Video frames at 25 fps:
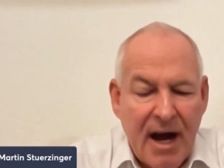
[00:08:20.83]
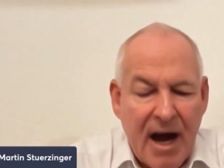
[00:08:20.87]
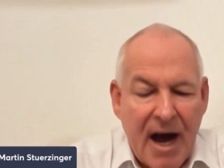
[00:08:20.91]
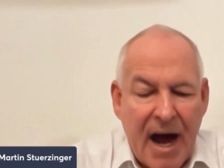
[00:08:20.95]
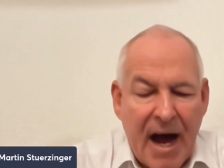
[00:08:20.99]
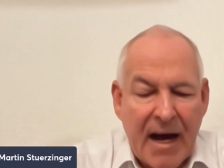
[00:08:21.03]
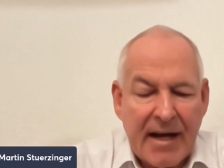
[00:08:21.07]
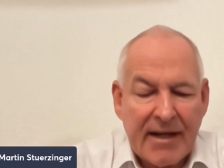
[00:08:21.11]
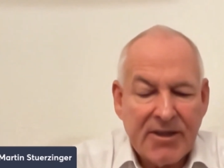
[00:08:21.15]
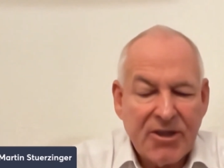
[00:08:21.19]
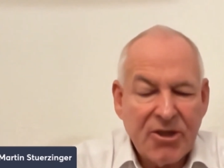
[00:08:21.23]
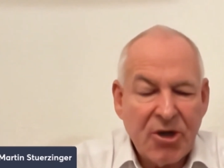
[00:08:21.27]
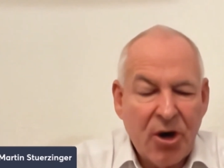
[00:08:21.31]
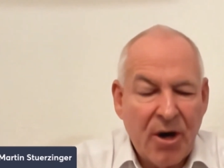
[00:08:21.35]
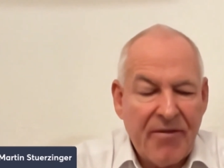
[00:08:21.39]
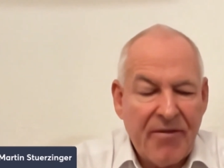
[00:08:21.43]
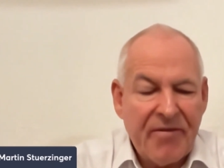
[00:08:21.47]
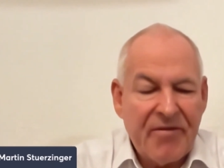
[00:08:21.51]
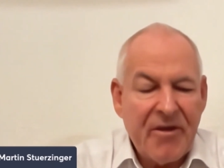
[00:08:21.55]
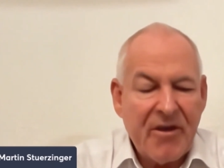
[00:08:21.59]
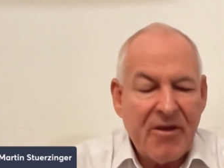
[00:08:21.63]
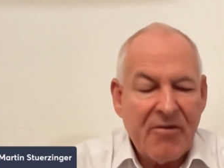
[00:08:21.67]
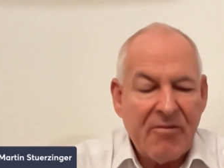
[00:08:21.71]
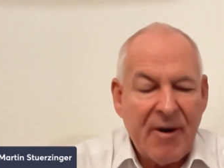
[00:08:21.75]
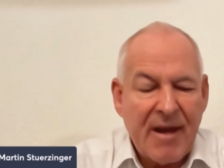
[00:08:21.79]
I joined
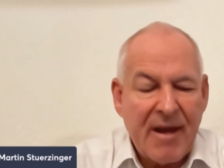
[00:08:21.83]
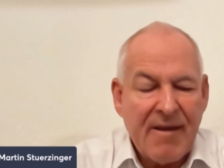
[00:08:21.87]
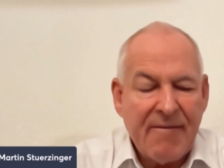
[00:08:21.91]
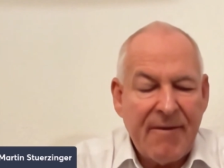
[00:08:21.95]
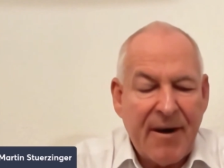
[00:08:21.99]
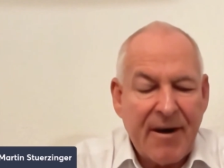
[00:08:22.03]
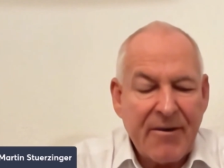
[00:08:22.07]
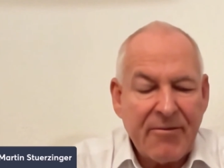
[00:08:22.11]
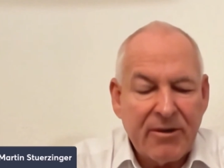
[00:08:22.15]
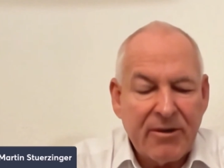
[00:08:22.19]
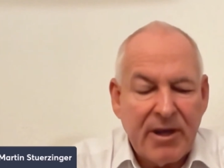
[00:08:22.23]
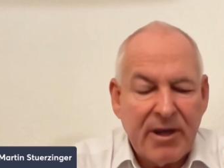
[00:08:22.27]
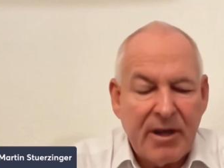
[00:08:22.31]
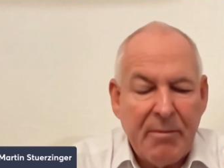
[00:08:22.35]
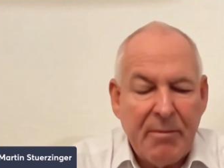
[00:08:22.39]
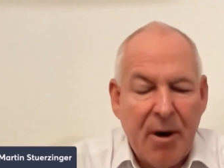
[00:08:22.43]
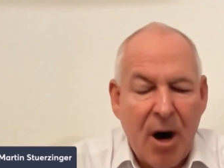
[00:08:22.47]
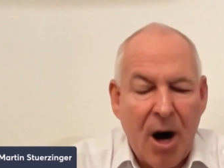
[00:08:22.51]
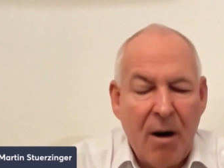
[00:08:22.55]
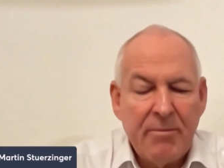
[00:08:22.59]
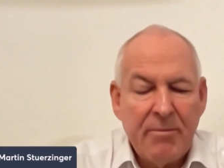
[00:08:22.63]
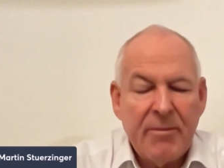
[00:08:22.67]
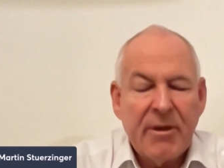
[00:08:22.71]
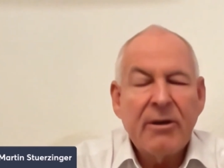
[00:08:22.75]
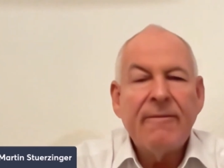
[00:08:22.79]
the Swiss Federal
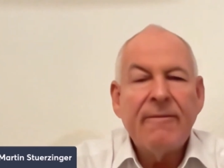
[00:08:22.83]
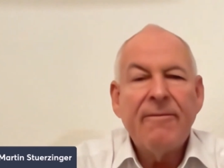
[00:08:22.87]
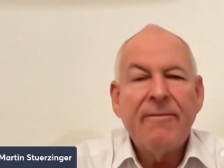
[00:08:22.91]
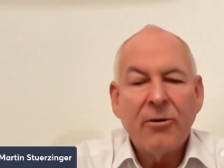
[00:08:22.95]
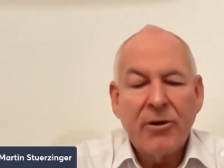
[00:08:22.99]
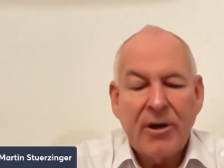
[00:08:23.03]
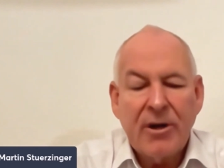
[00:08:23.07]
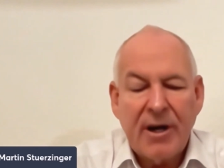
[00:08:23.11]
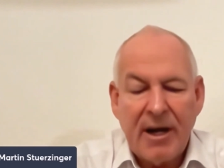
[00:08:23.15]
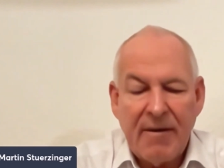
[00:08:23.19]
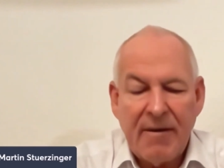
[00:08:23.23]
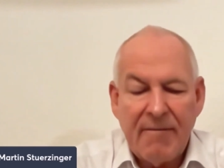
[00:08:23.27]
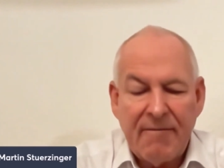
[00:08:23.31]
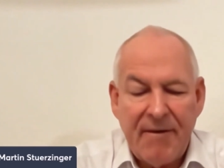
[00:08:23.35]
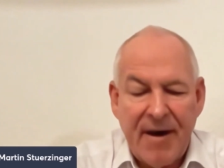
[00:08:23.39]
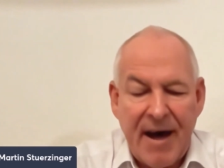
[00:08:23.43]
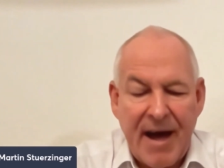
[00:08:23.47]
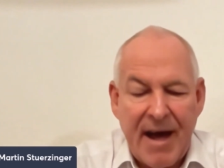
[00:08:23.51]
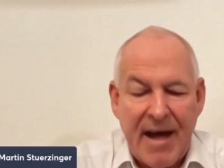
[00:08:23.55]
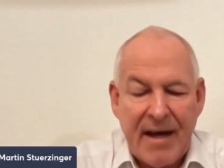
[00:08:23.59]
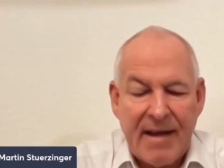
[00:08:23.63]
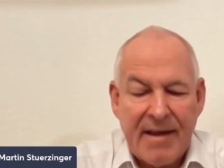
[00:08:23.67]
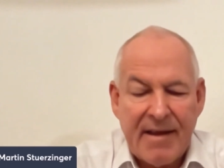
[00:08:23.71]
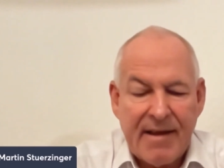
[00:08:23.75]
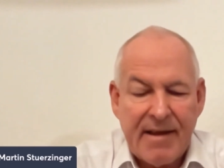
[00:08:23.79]
Department of Foreign
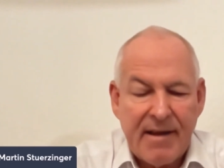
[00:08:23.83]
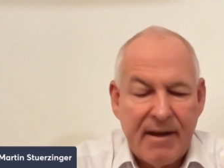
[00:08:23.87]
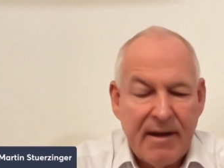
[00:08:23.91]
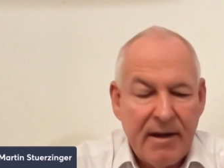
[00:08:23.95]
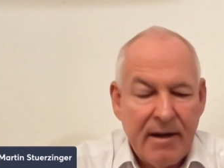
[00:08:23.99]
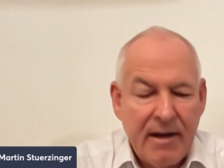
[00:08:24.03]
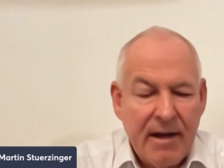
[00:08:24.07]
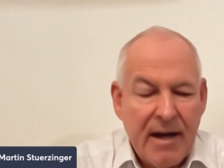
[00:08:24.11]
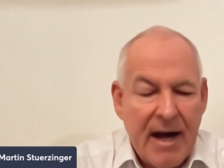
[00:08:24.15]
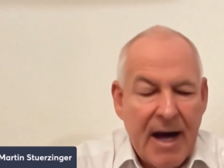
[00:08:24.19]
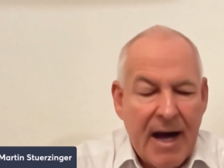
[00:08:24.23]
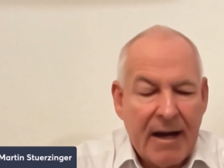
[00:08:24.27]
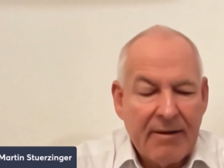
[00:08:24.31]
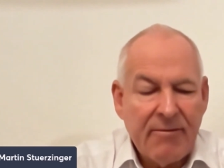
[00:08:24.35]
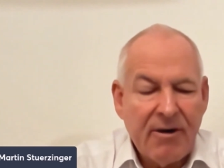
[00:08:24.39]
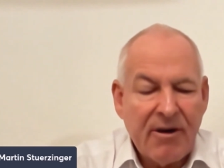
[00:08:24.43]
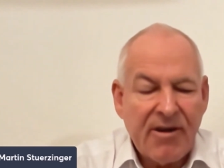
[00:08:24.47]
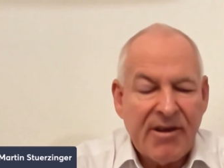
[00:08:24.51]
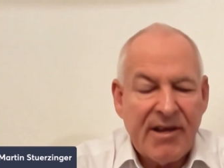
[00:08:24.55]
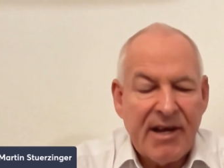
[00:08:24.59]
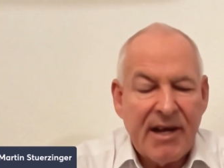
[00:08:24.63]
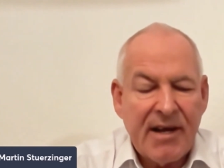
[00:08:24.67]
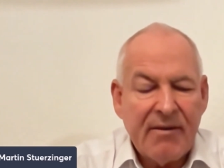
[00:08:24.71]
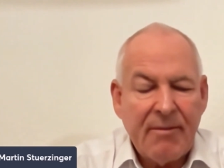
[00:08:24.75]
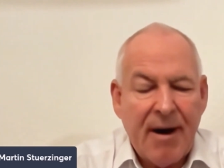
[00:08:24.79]
Affairs and
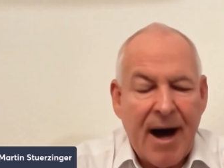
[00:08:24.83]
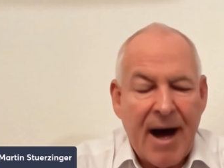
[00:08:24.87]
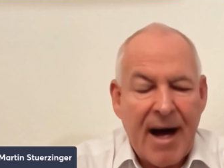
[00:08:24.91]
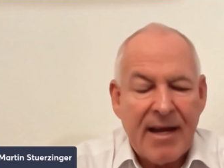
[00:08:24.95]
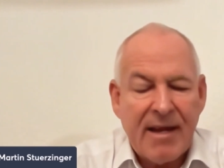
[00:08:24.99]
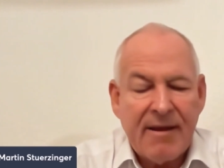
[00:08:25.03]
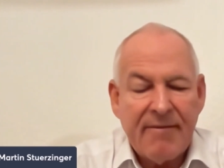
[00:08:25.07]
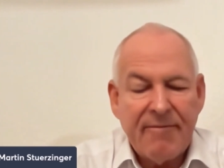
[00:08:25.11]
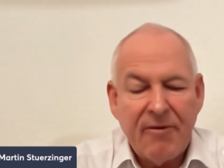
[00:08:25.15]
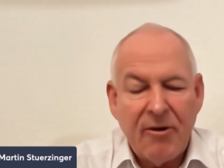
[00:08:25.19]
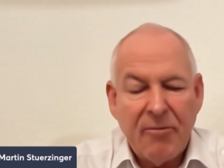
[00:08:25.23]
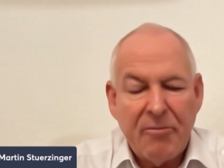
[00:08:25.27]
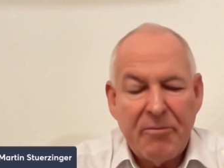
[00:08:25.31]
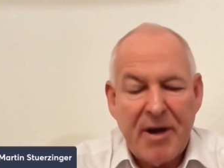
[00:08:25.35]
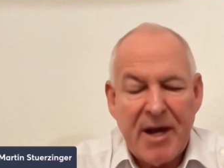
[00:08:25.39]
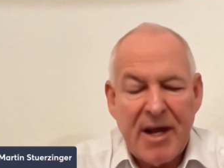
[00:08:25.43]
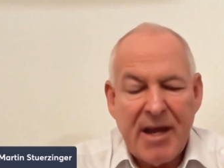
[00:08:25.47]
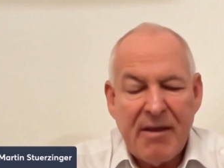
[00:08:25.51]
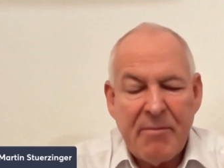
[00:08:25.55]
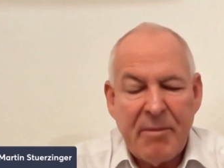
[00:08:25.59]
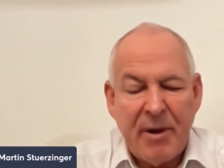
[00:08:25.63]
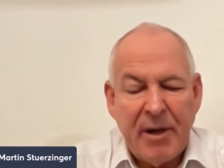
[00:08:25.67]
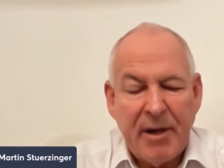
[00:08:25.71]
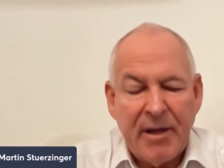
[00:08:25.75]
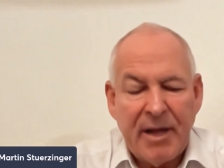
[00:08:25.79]
was the advisor for
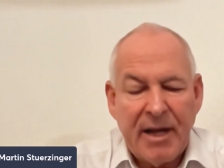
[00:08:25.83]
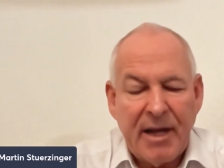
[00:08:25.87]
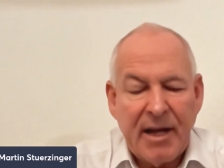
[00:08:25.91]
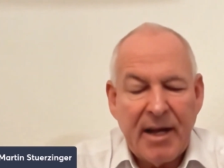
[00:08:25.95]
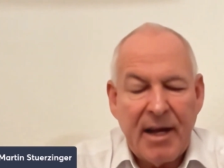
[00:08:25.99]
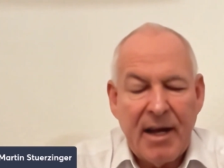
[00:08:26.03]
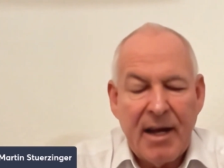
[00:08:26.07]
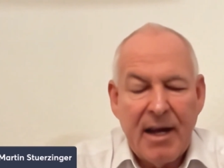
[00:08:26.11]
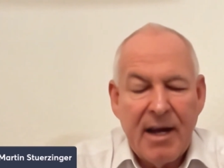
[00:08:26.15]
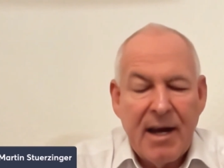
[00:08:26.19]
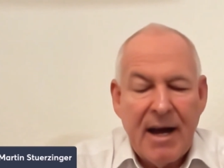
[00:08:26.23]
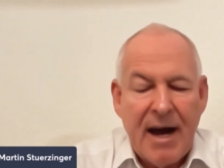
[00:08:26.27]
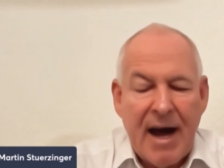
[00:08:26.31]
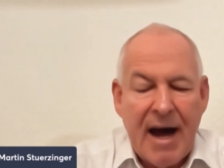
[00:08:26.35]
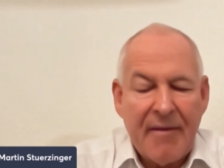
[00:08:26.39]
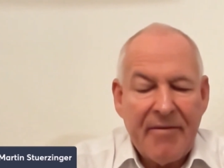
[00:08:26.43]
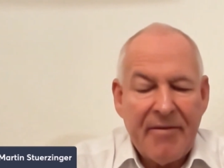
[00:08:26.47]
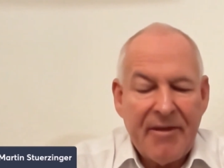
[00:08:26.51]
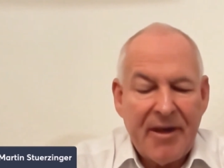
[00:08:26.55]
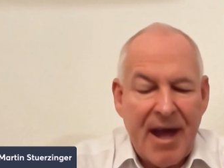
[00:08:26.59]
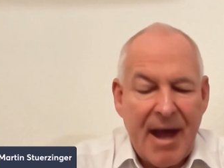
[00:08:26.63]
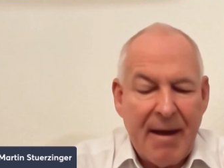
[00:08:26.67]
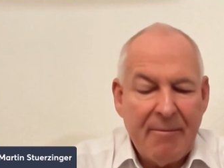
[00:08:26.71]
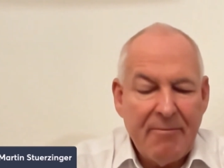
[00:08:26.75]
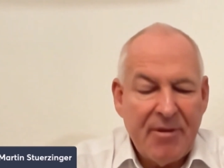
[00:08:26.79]
peace building at
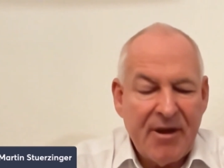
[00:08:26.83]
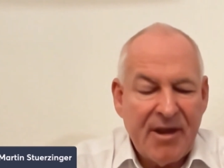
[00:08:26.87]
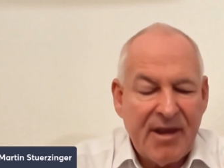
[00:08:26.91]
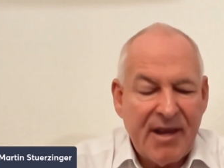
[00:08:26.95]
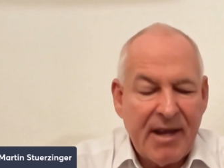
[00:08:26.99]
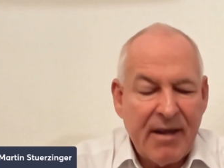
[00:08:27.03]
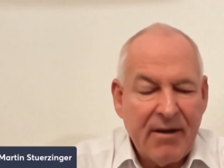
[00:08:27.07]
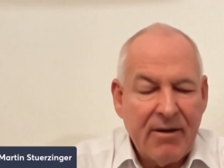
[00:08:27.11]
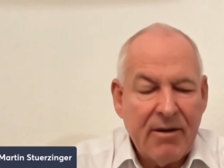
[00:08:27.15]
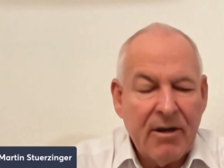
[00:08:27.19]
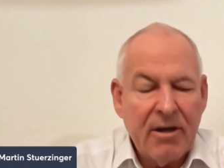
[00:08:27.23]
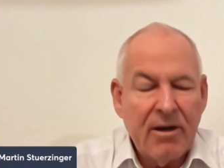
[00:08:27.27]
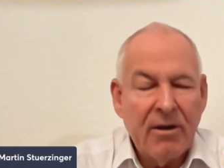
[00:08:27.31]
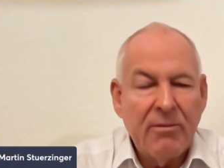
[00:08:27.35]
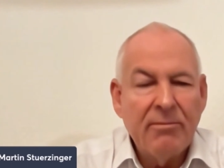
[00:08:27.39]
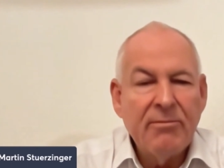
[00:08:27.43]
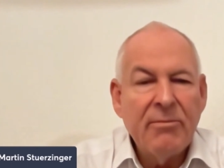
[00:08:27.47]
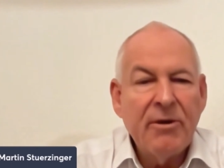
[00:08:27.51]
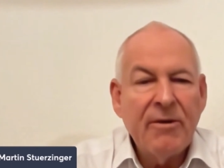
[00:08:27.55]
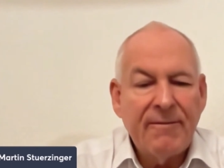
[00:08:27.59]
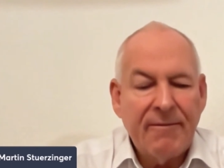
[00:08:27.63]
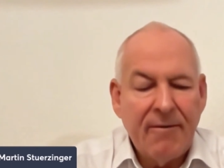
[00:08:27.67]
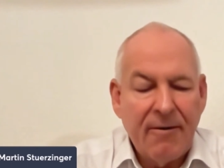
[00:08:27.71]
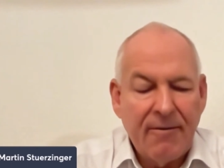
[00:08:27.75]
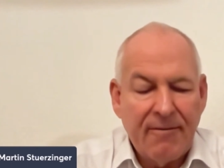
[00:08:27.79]
the embassy in
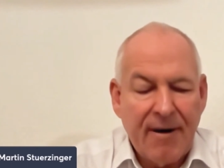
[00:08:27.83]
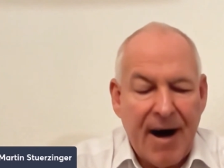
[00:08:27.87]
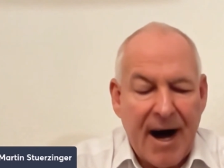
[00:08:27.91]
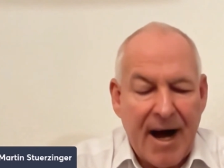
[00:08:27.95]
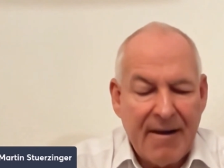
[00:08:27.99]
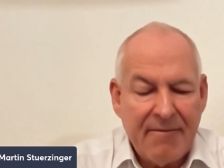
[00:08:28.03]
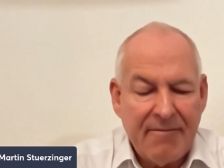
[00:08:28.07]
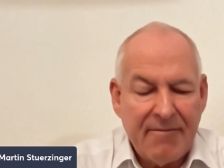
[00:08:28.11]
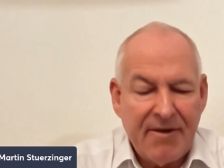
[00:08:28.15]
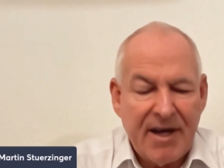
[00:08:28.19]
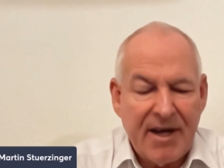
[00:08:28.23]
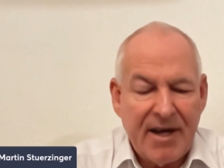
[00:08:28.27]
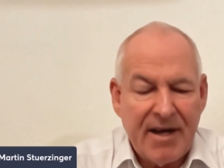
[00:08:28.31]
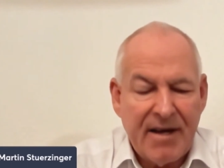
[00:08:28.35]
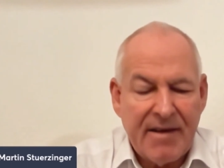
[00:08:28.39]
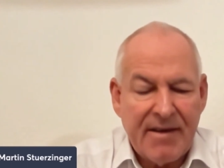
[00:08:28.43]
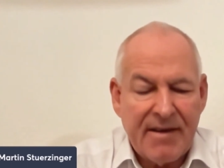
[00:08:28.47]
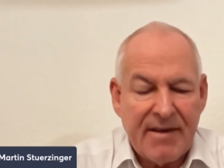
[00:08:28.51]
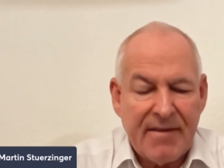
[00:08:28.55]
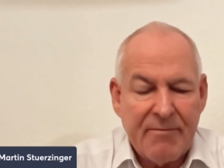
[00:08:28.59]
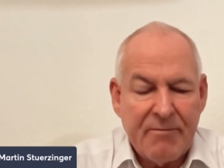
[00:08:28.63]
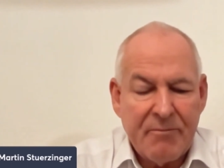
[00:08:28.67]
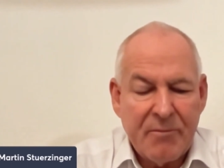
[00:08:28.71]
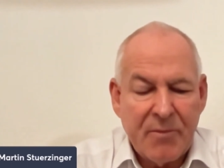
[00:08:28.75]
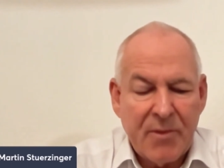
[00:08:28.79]
Colombo for five years.